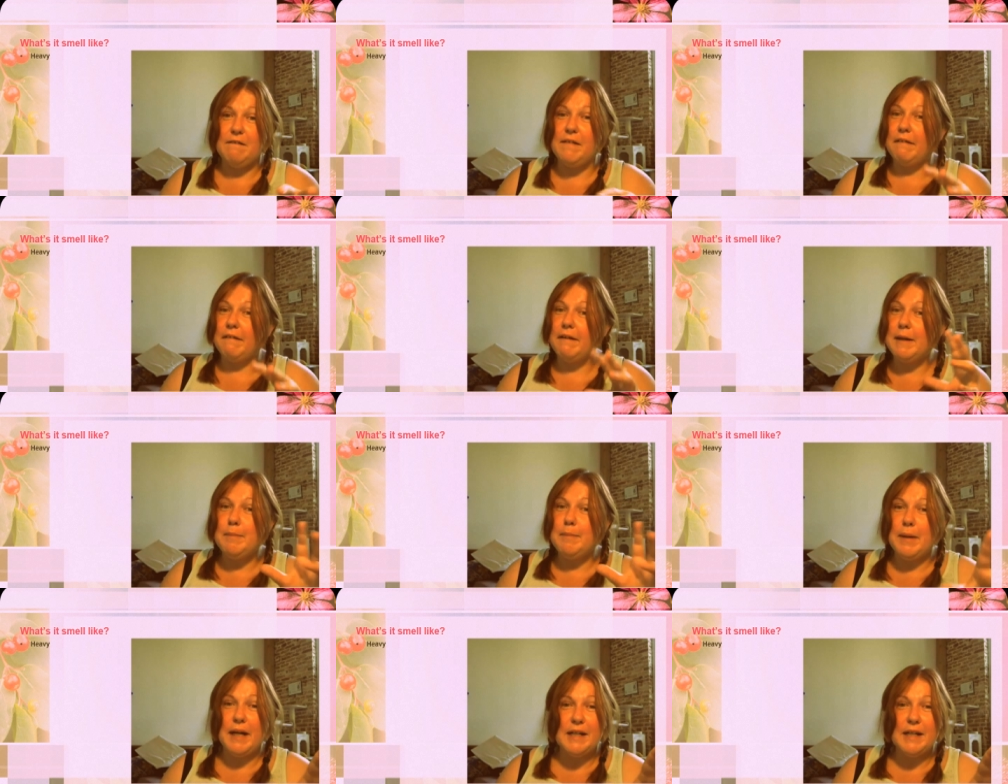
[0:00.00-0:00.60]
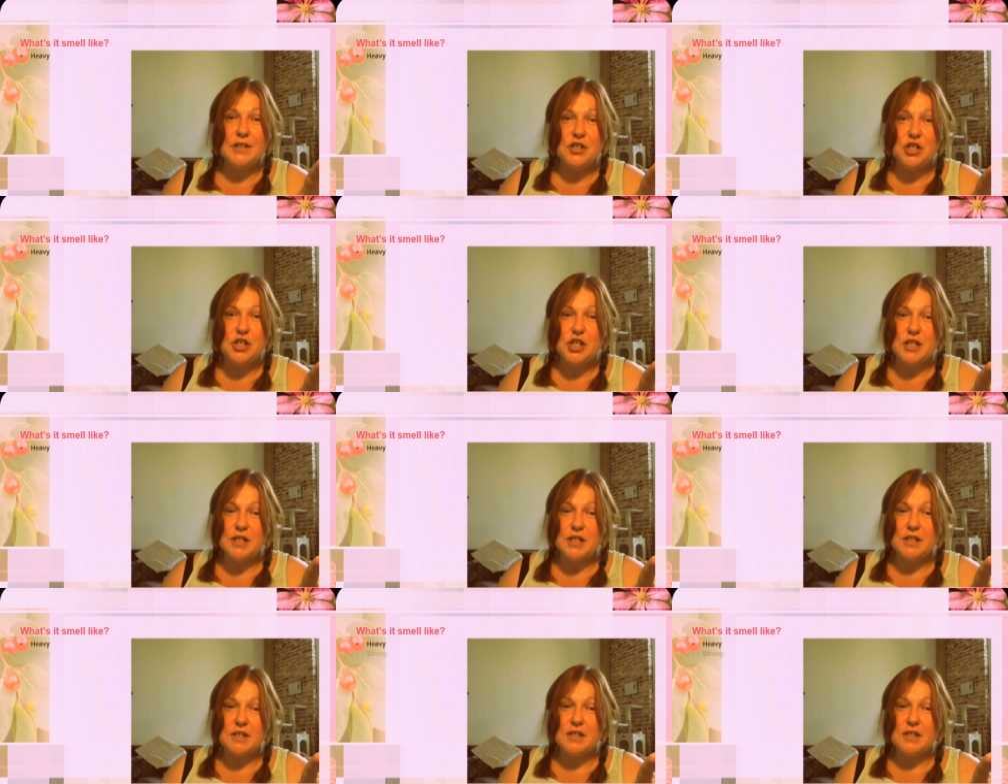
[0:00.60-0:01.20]
very
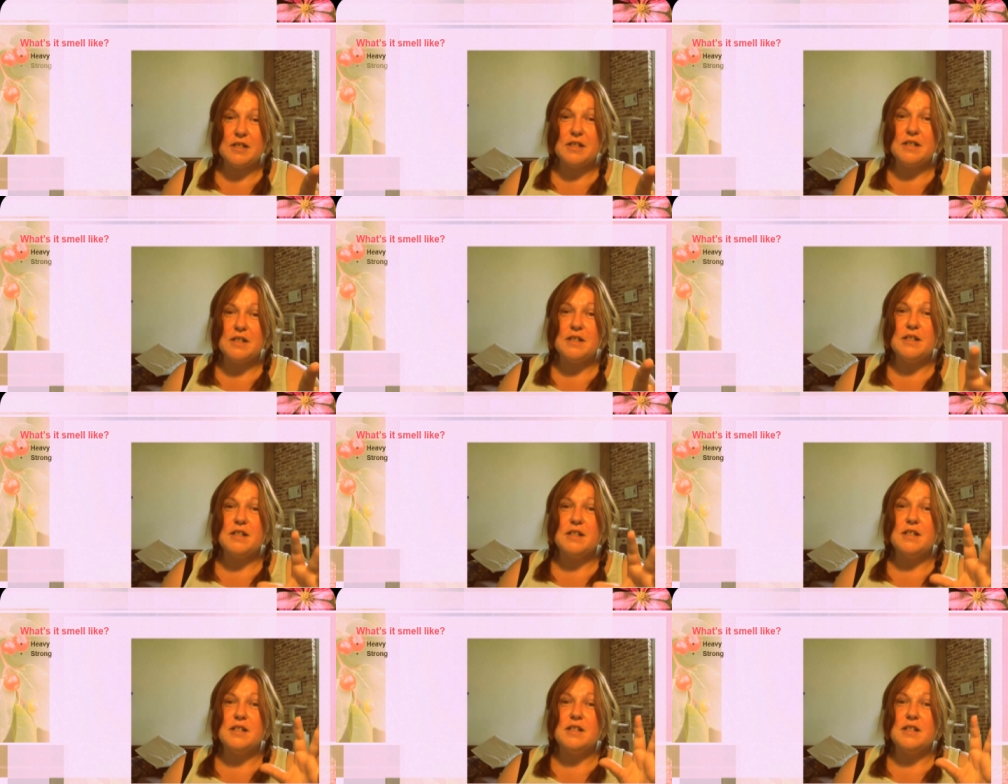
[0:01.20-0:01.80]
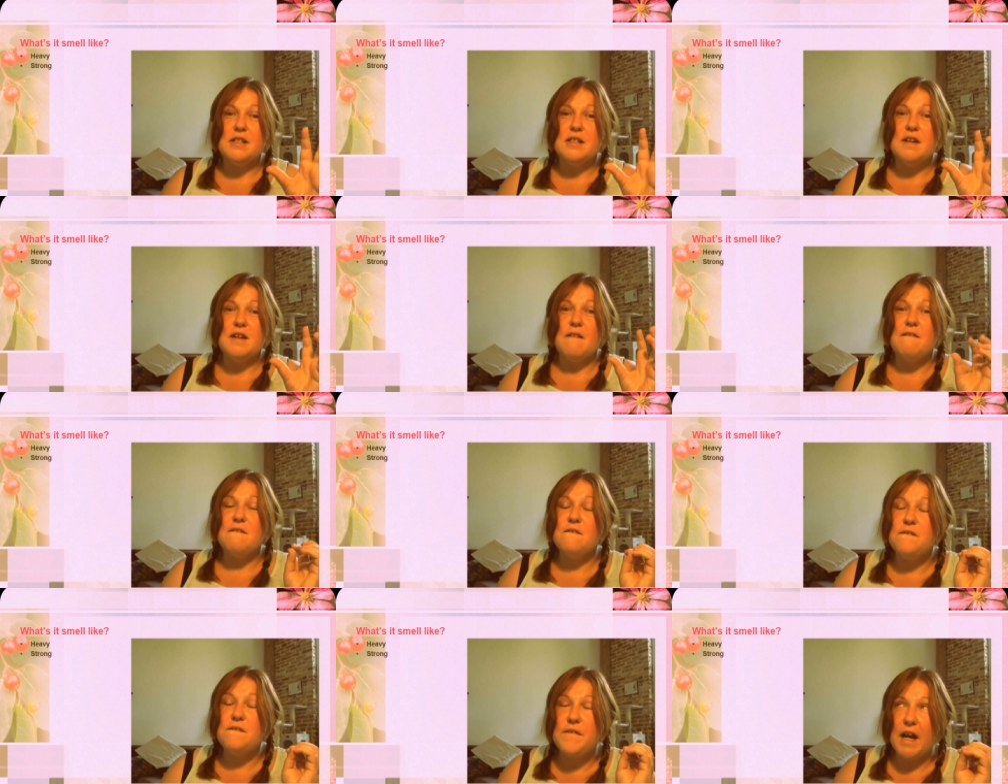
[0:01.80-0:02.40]
pungent,
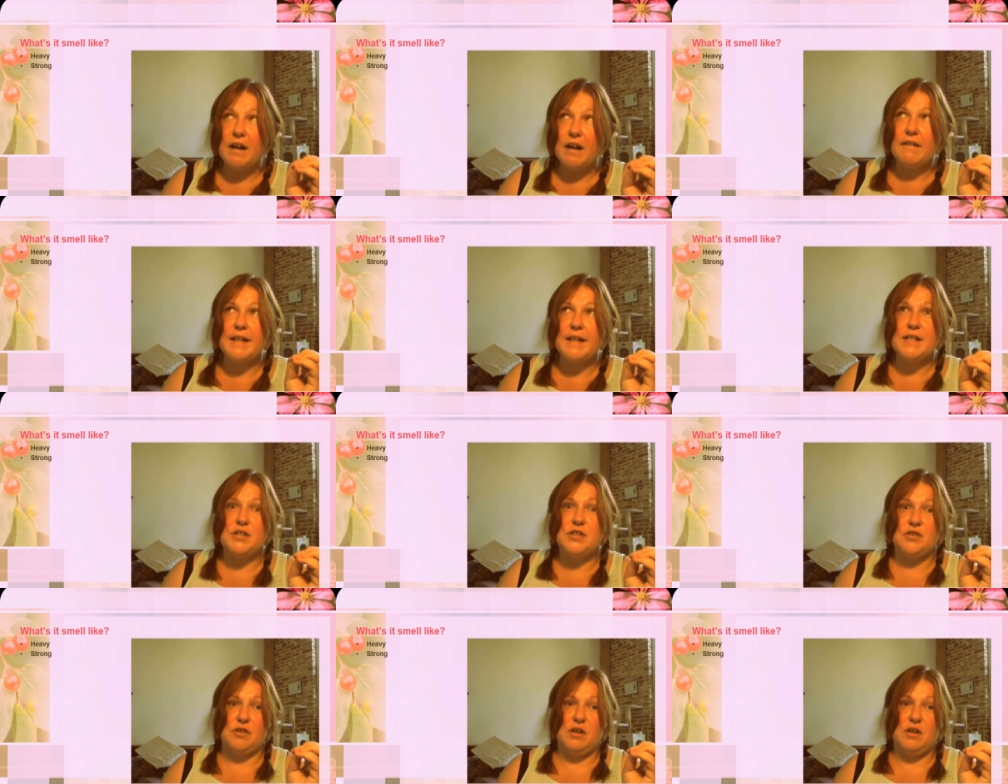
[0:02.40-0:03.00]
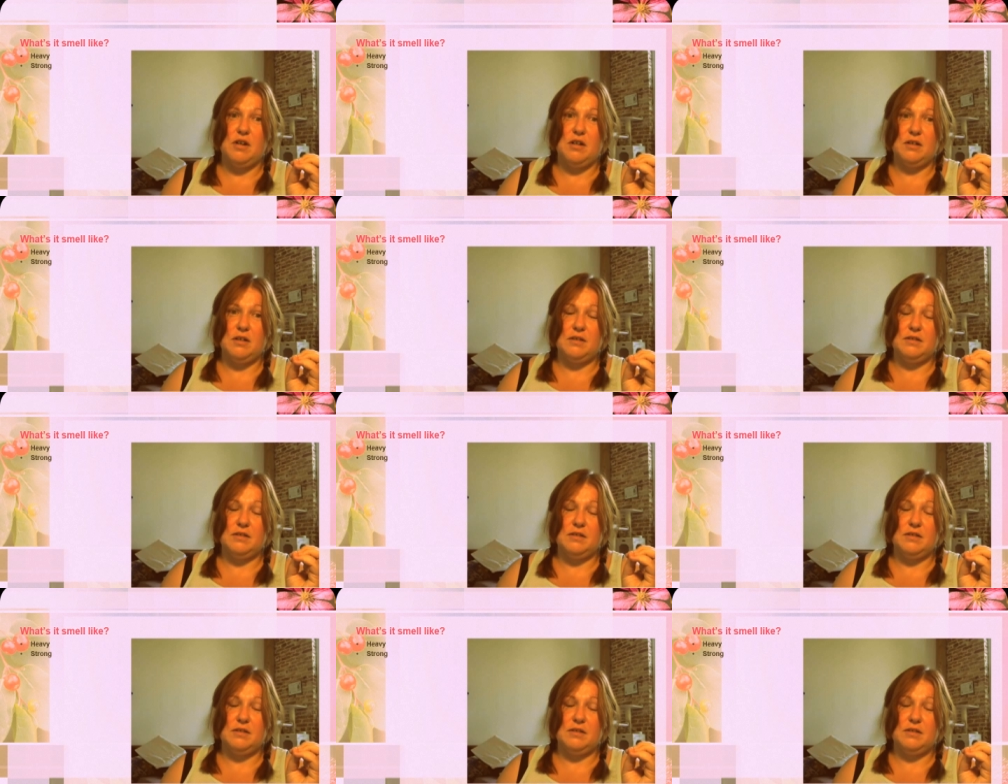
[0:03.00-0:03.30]
very strong,